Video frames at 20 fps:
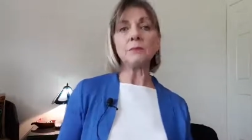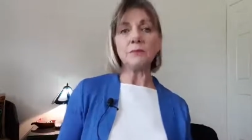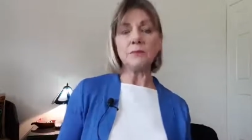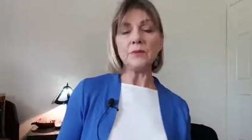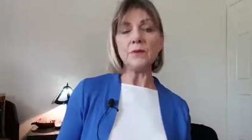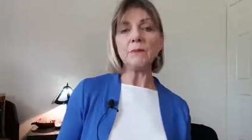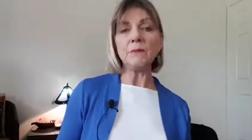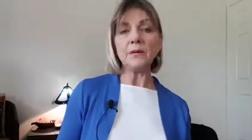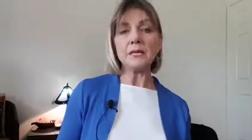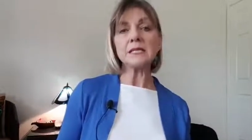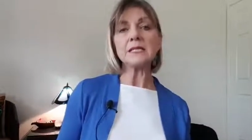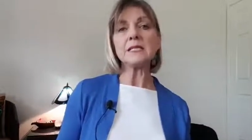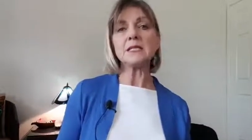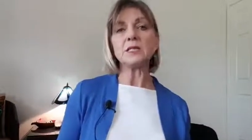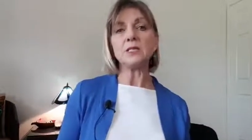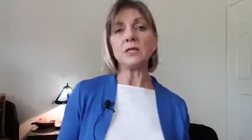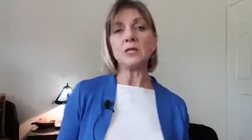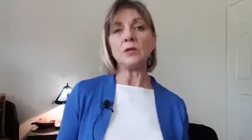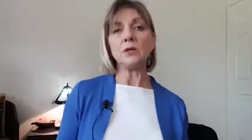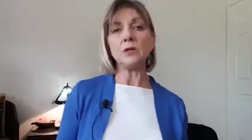the
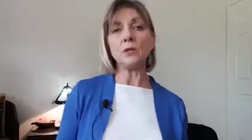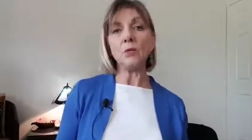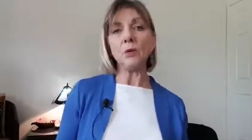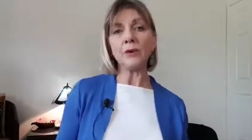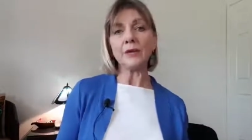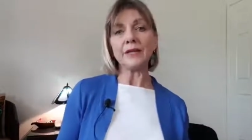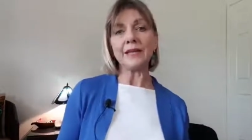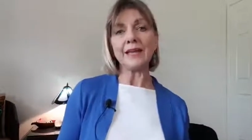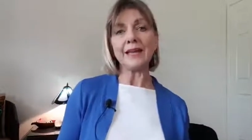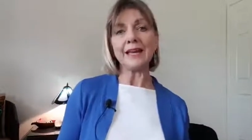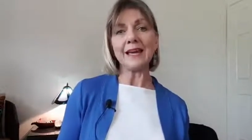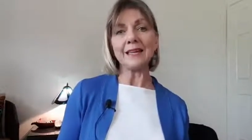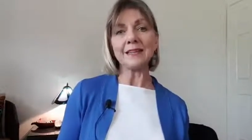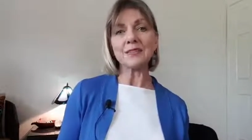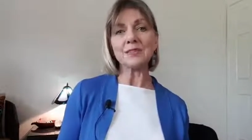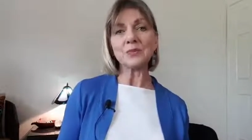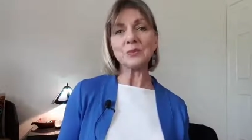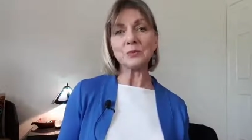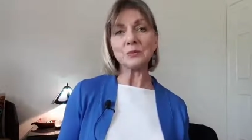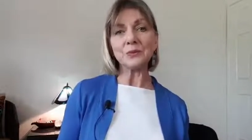message that you want to get out
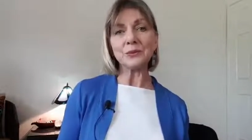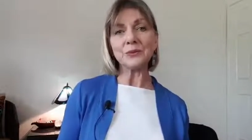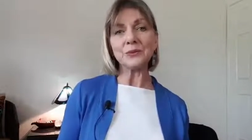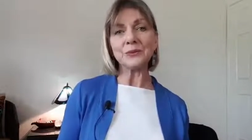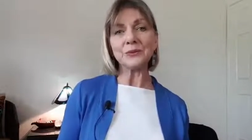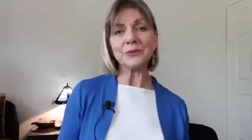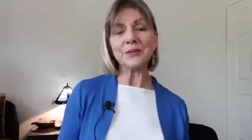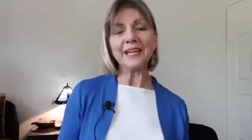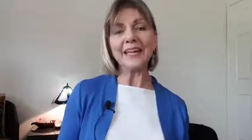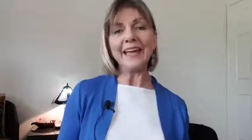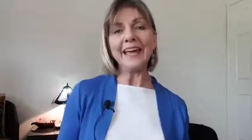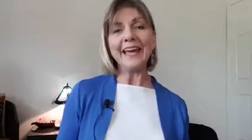into the world.